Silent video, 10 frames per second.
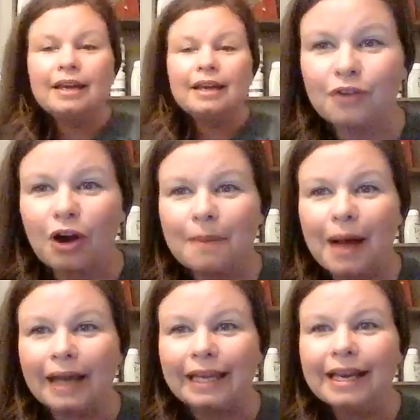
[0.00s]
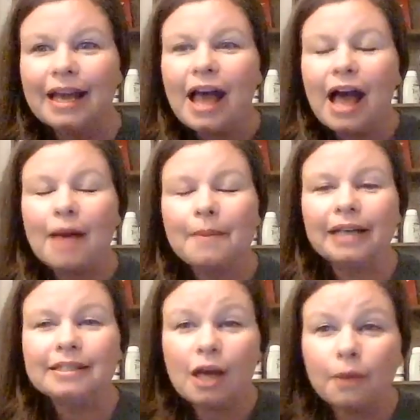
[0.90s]
for our body. Um, I
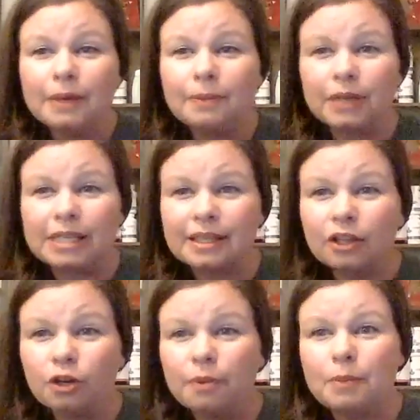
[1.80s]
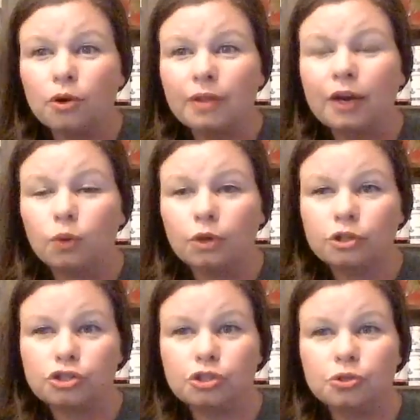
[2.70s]
tell people it's a little bit more like
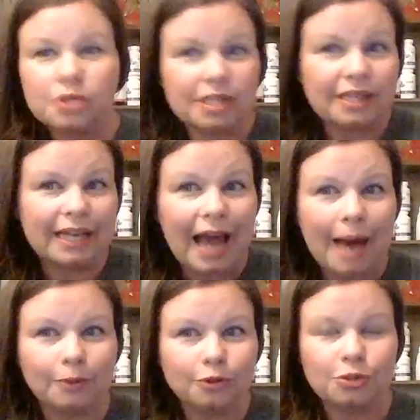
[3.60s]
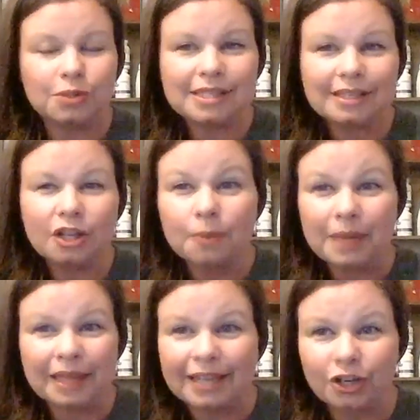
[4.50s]
orange juice than apple juice. It's a little
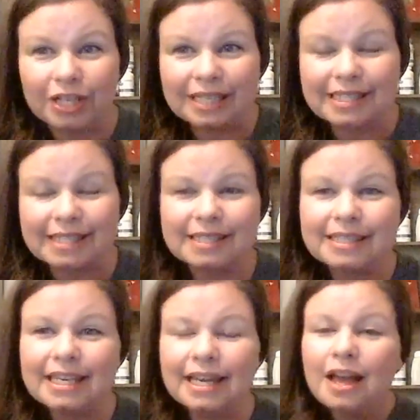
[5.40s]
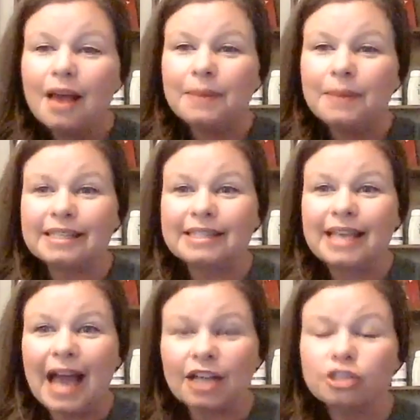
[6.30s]
bit thicker consistency because they
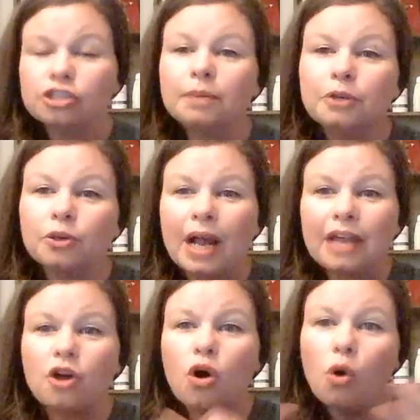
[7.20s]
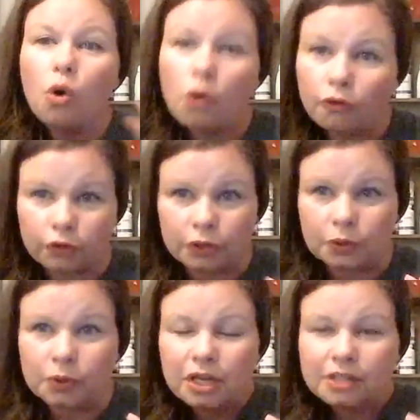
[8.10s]
actually puree the whole fruit.
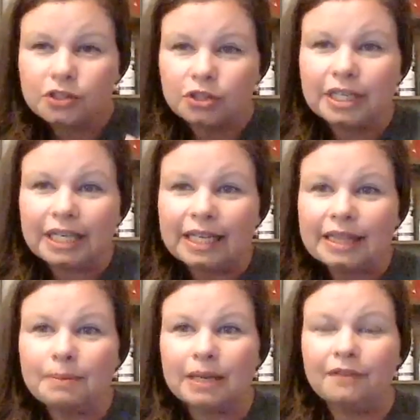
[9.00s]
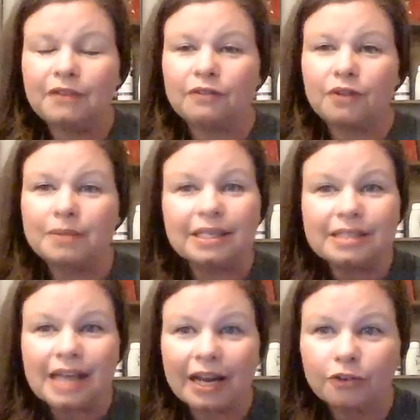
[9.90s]
So you're getting the benefit from the
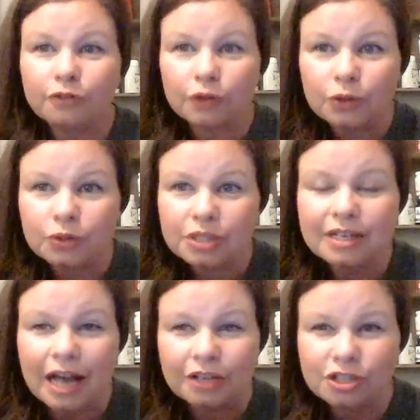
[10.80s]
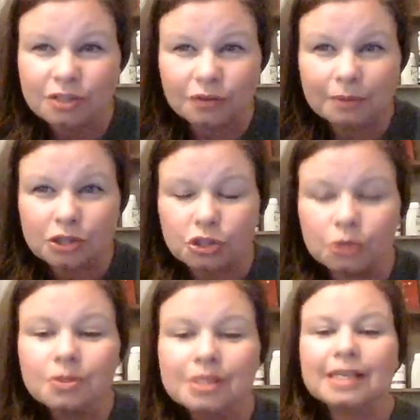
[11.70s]
entire fruit, not just from the
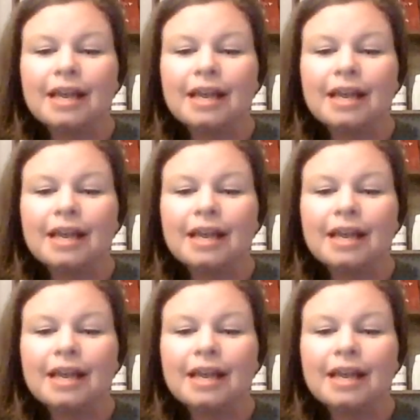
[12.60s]
juice,